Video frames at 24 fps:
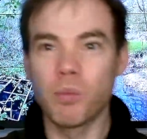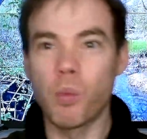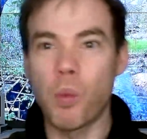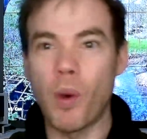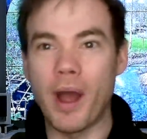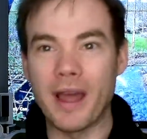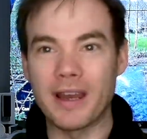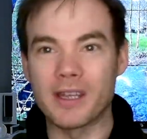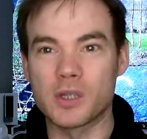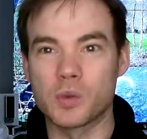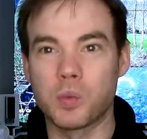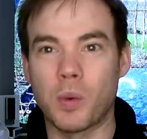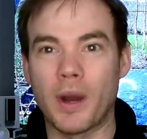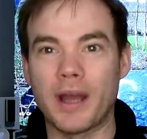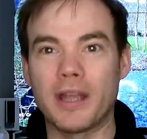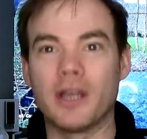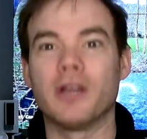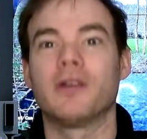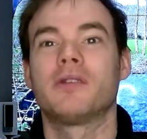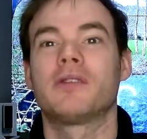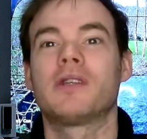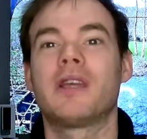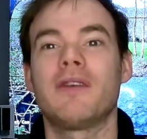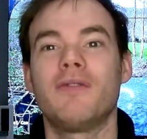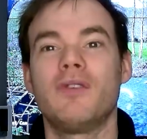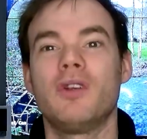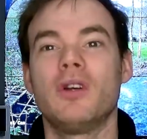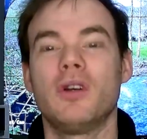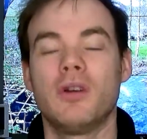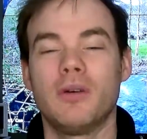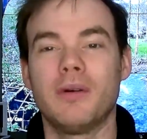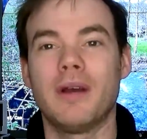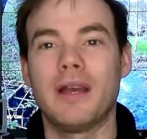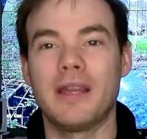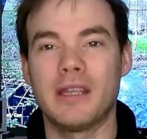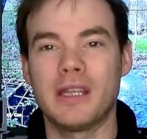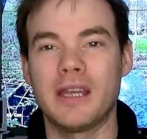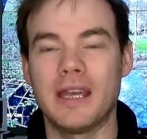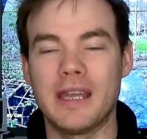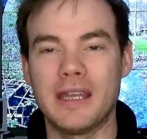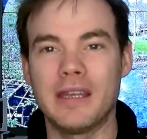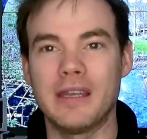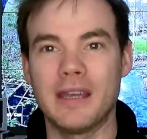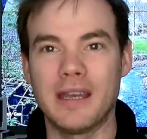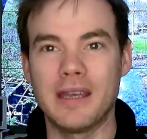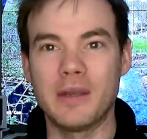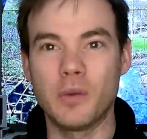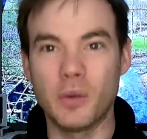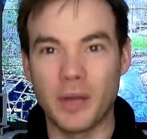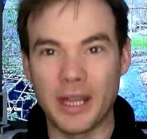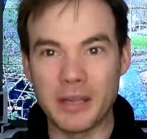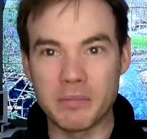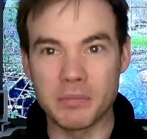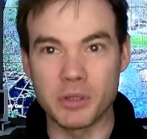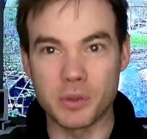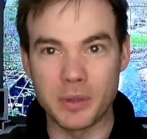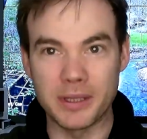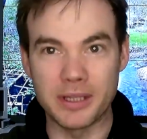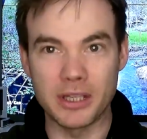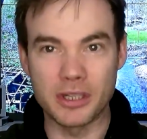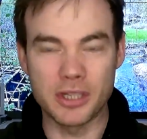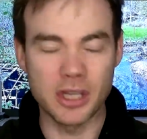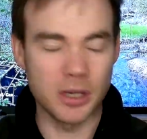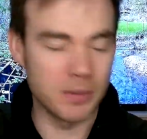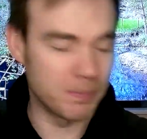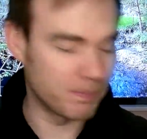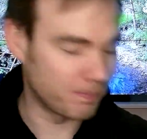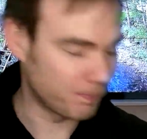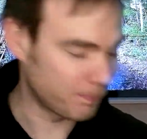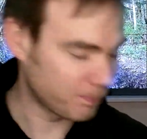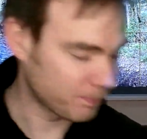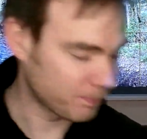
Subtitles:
wireless wire, giving you a link between the two.